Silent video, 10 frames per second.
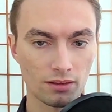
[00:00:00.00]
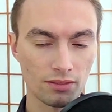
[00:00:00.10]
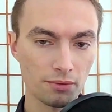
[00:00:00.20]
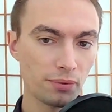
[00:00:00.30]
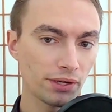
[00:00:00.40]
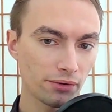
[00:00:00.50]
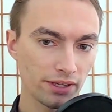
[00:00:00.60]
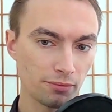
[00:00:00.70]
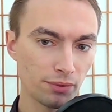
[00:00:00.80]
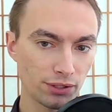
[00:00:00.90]
The
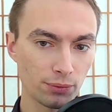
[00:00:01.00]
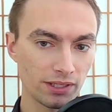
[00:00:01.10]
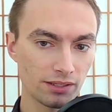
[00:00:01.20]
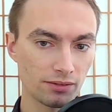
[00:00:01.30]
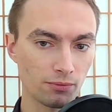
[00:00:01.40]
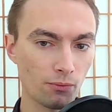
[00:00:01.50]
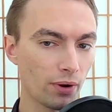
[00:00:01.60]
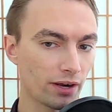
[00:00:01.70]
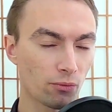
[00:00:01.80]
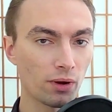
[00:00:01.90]
period between
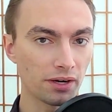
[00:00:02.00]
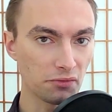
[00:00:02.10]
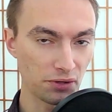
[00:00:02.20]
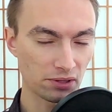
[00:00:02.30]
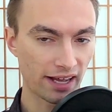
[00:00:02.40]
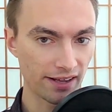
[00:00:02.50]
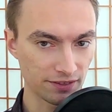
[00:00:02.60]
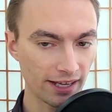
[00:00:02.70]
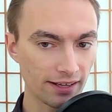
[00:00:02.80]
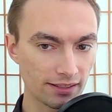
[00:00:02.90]
where one of your lives
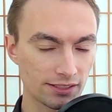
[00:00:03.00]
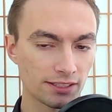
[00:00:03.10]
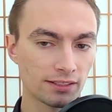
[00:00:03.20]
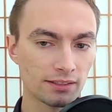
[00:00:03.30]
ends